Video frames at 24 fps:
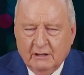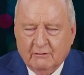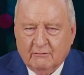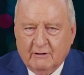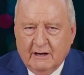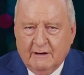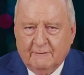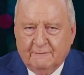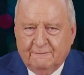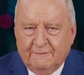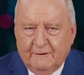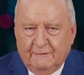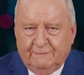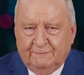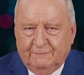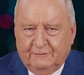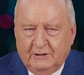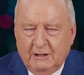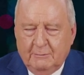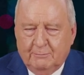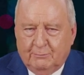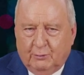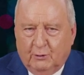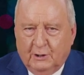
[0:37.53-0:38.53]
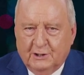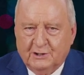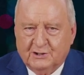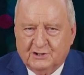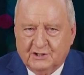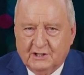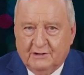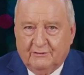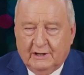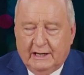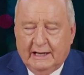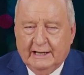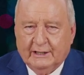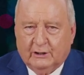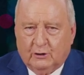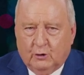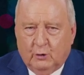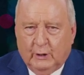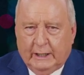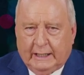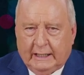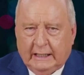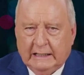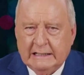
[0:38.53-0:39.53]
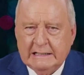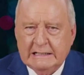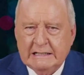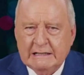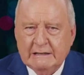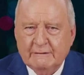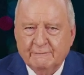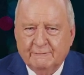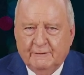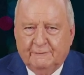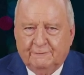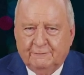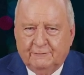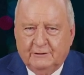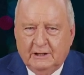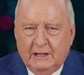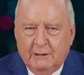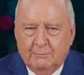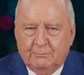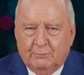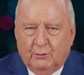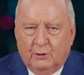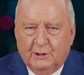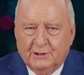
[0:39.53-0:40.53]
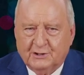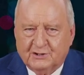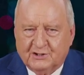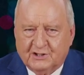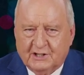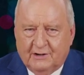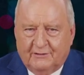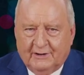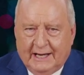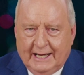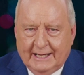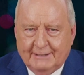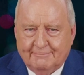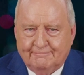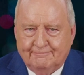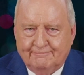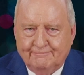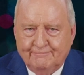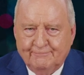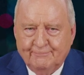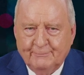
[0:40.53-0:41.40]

ran 50.78, quick, 50.78.